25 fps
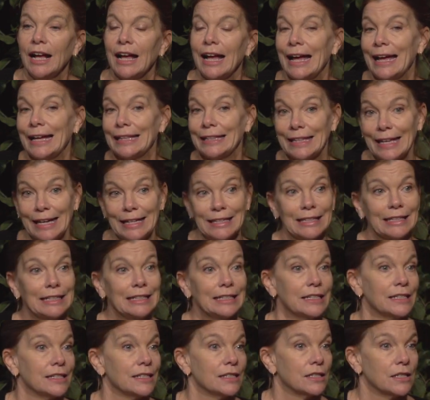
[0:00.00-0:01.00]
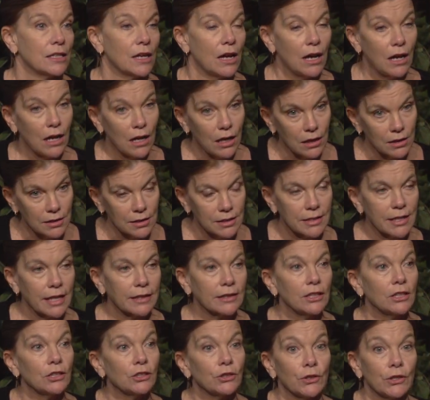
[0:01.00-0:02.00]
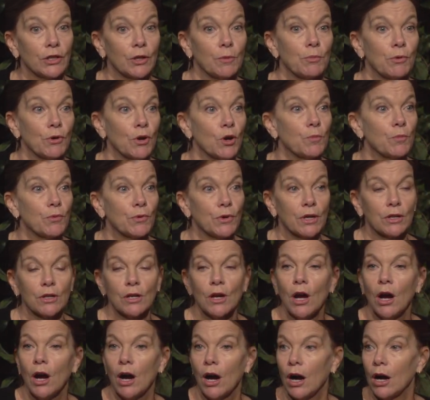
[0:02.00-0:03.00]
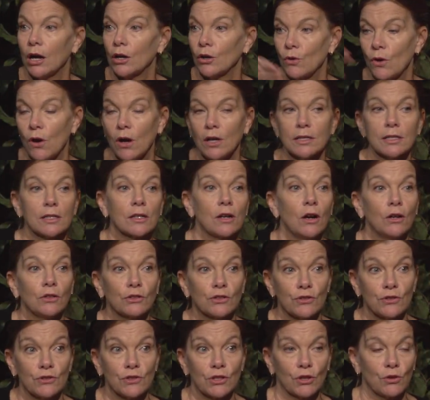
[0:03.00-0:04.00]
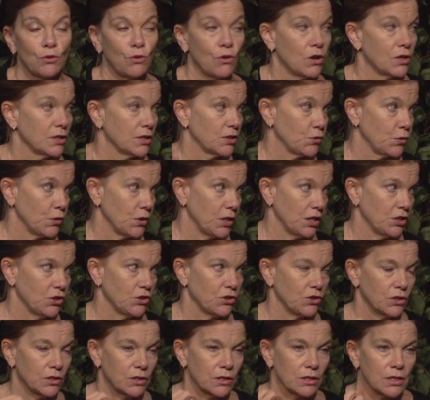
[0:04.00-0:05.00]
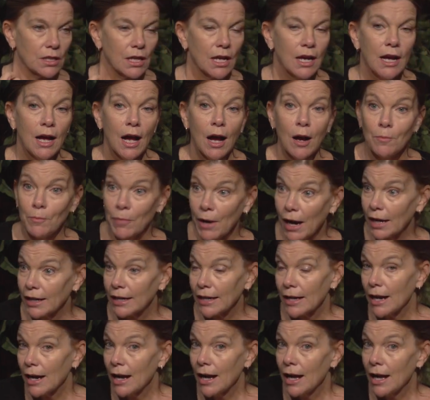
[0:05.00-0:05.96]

and that it is uh, secular and appropriate across cultures, across traditions. But